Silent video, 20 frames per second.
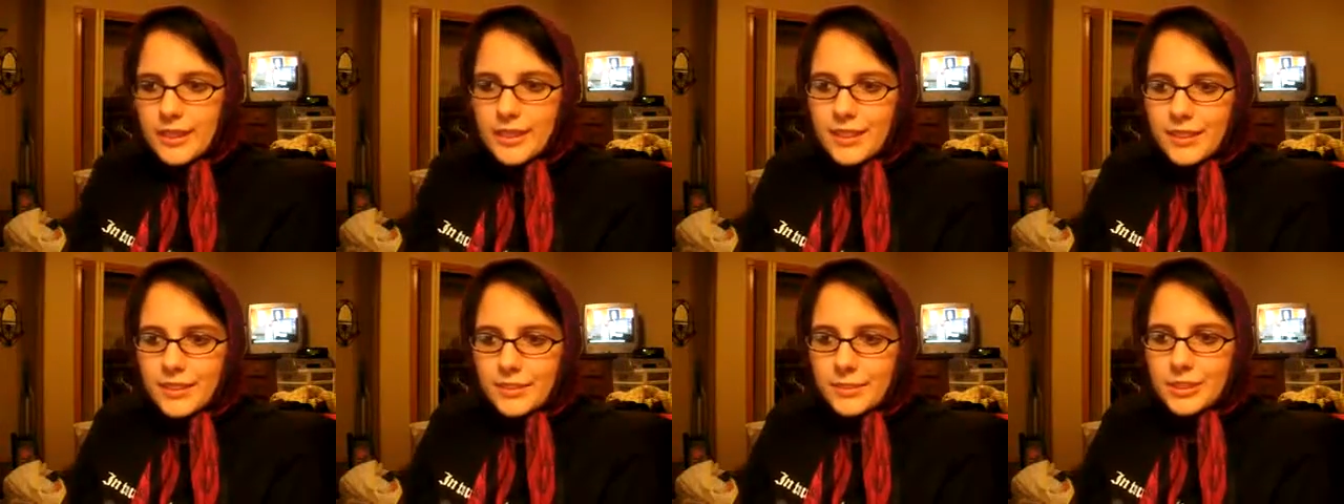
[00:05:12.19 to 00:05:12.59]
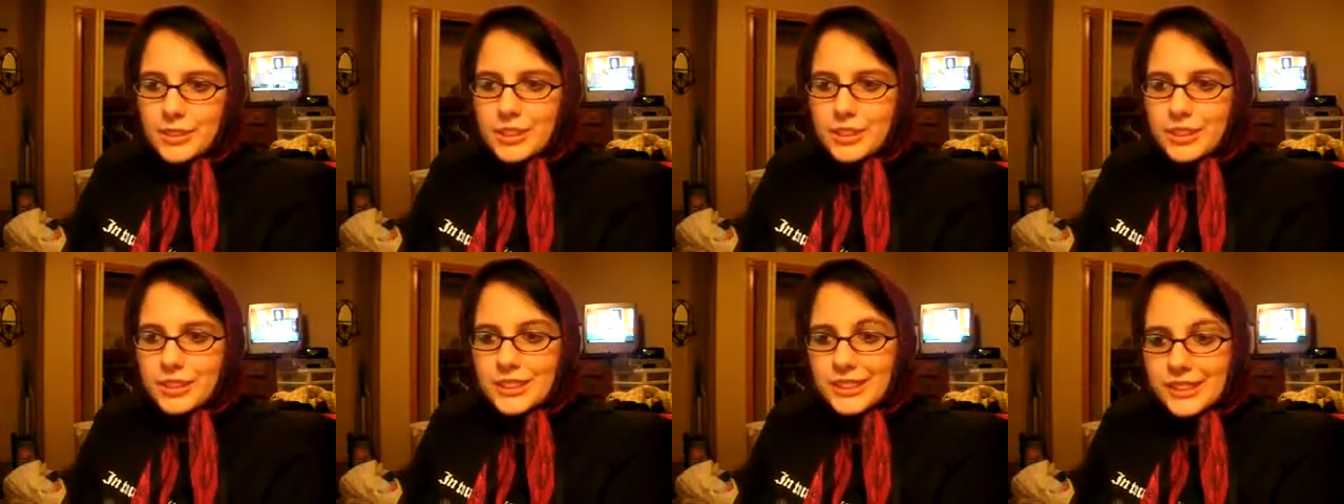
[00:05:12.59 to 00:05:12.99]

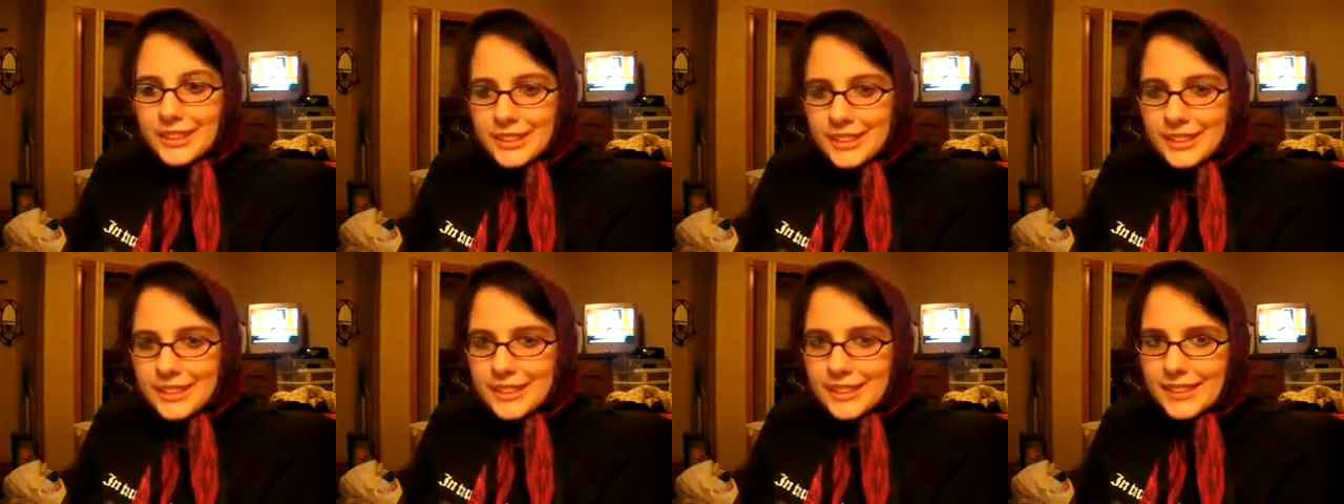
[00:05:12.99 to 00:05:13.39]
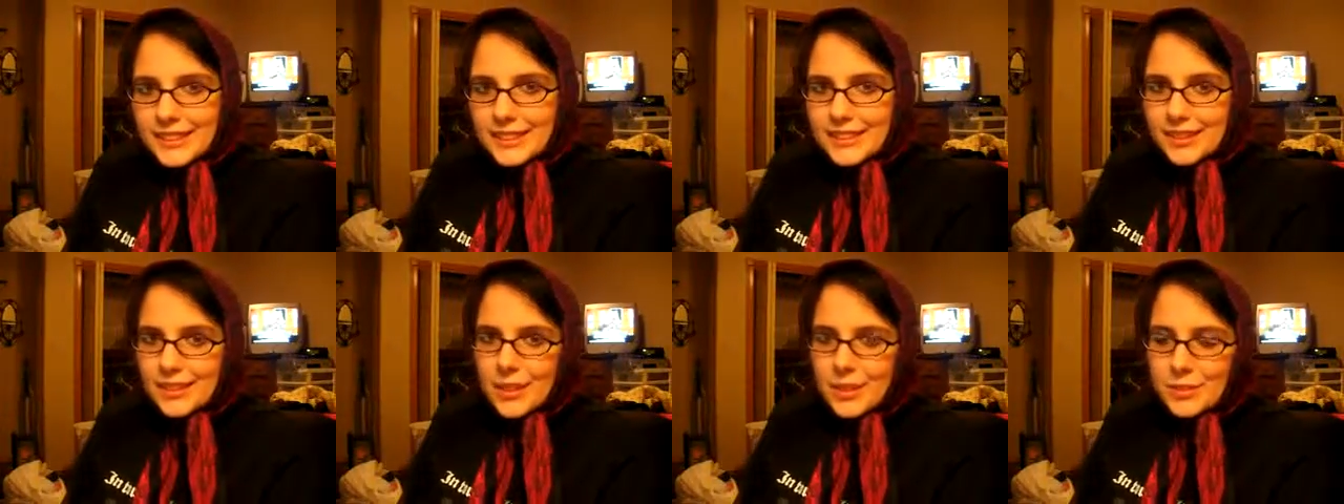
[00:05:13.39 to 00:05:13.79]
Which, yes,
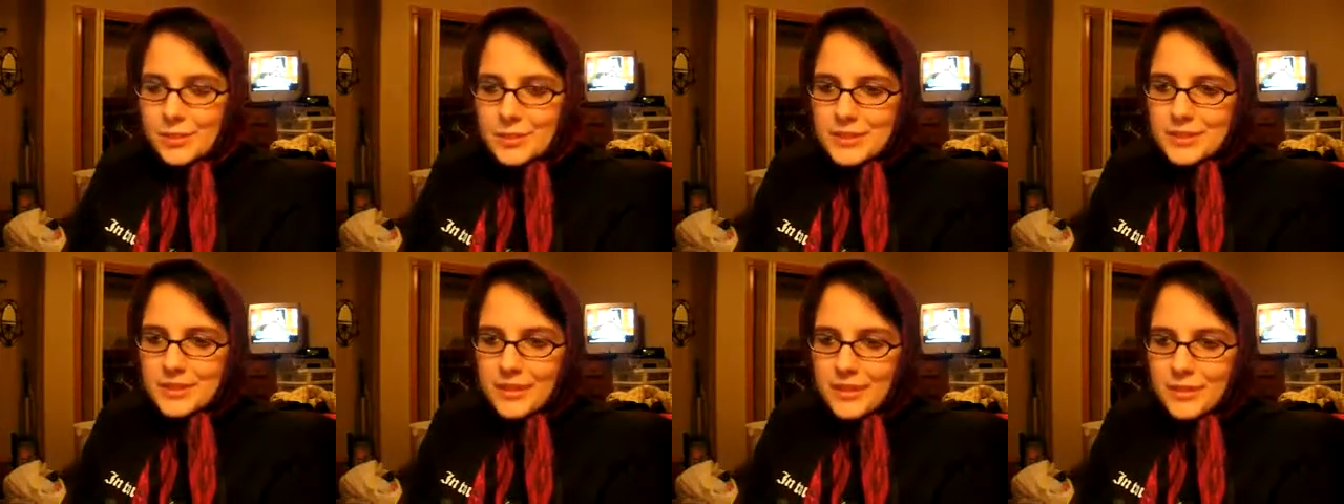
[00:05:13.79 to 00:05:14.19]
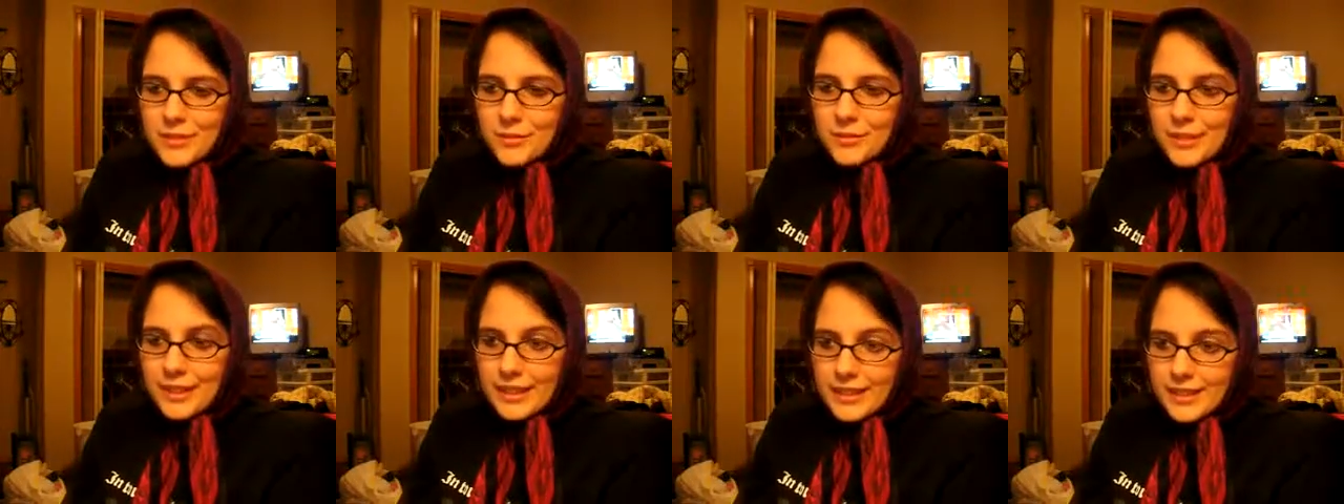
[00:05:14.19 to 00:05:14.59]
Islam is not a
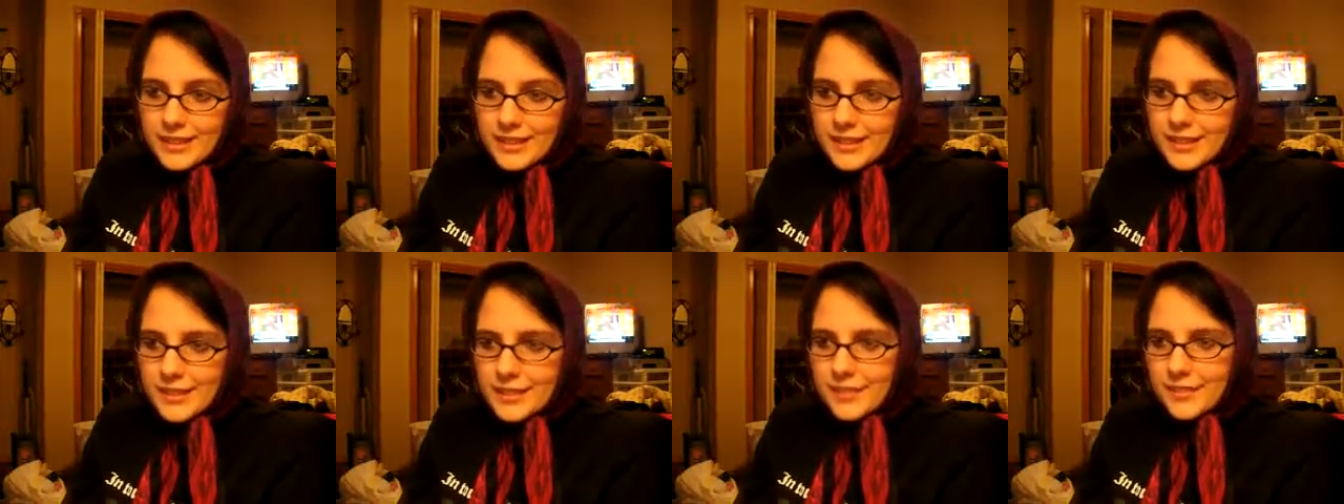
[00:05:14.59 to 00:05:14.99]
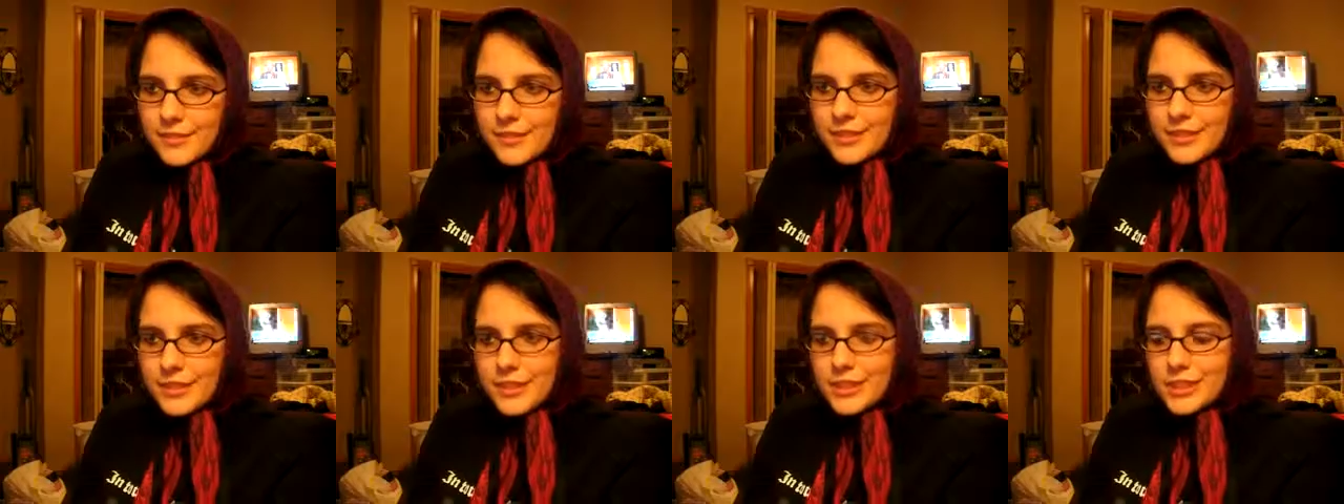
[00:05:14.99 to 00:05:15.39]
race, it's a
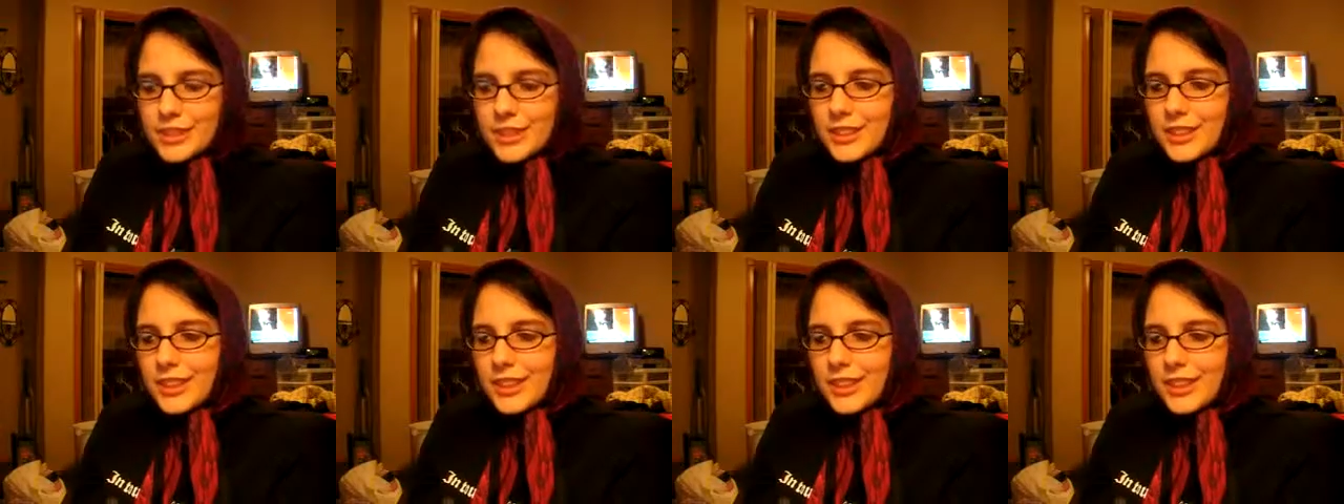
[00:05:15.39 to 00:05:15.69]
religion.